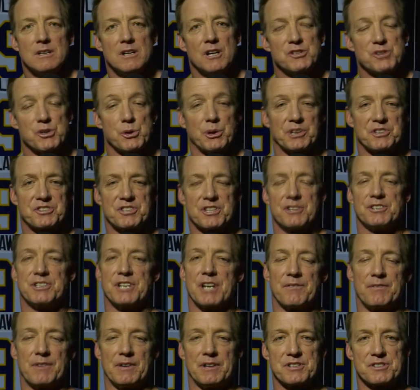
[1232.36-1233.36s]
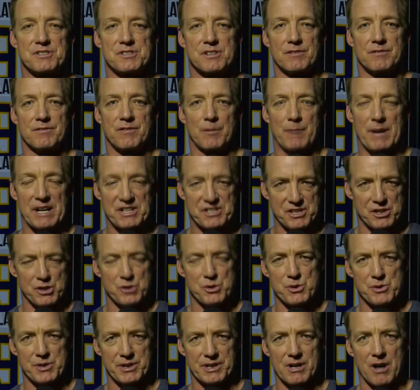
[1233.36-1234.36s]
So you can see the difference from my senior
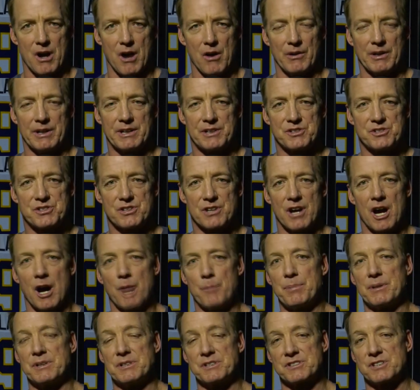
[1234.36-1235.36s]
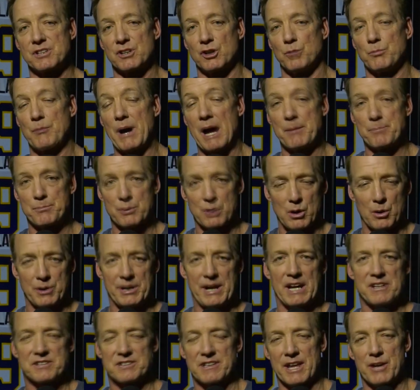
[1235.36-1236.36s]
year in college up until my pro
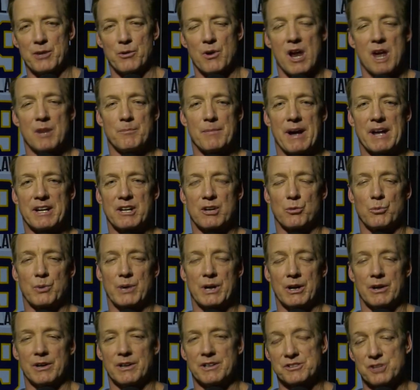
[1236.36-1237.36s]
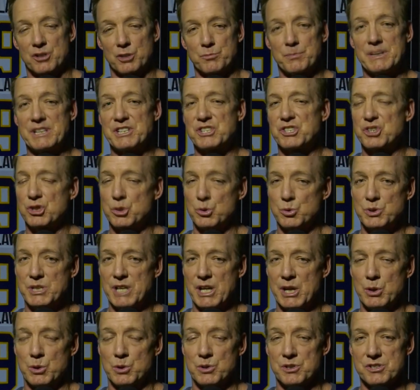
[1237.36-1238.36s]
days later on in my career. It took me 2
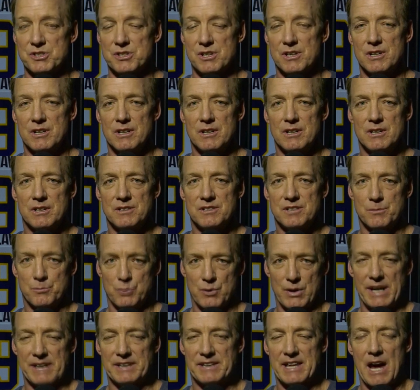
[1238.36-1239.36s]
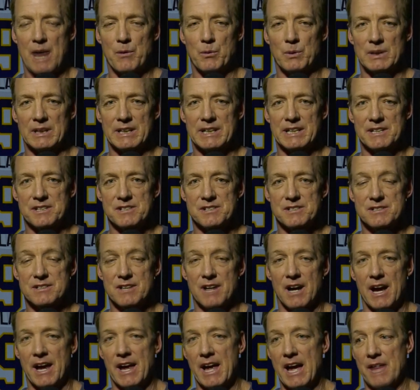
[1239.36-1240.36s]
years to break that release.
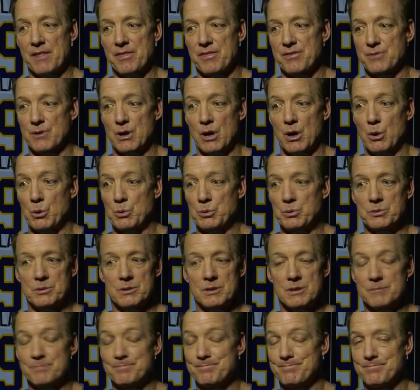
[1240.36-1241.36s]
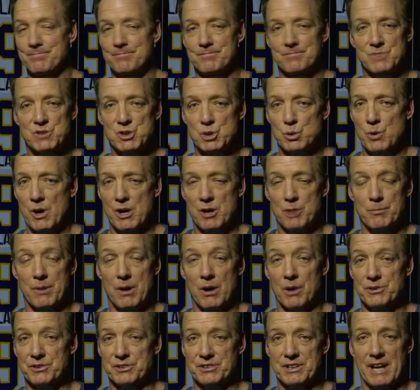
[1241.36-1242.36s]
I had thrown 200
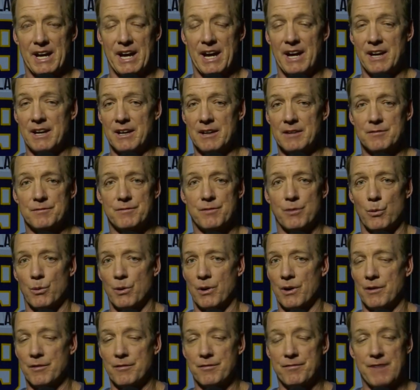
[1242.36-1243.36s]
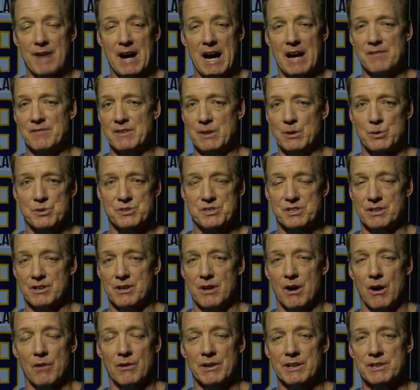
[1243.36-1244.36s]
balls a day for 5 years in
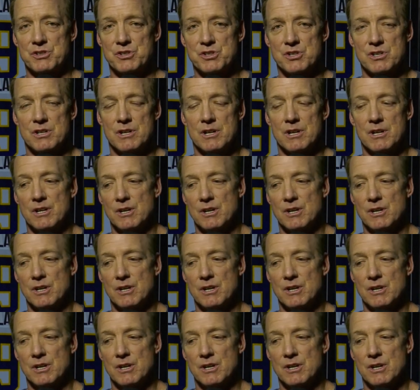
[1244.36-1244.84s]
college